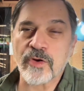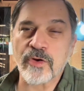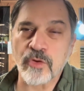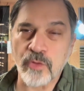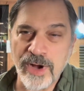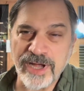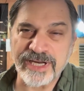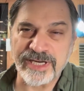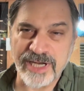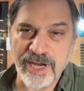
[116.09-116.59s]

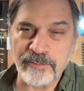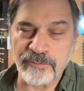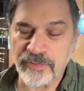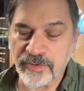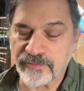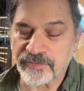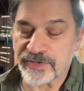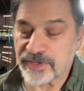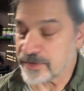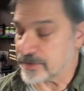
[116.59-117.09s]
quite a number
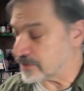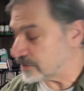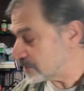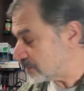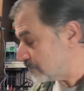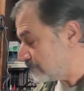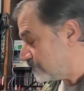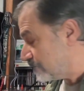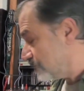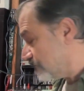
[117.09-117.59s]
of
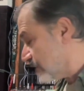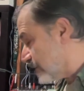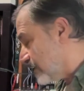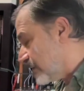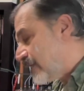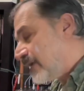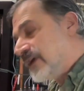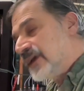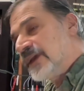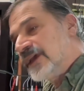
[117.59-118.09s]
years,
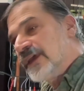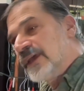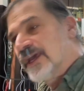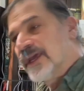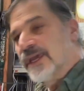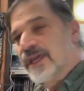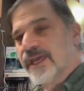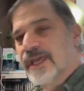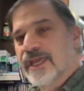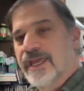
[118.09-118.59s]

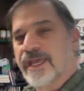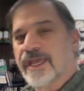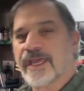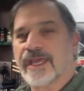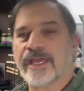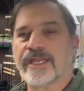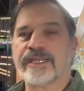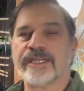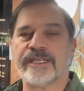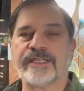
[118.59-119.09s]

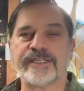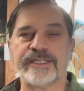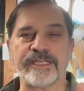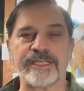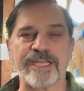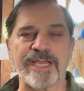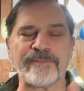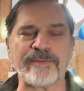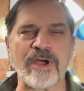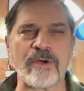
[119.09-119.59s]
and he
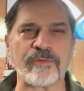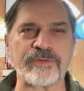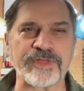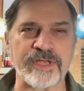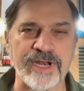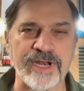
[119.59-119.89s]
did come out with an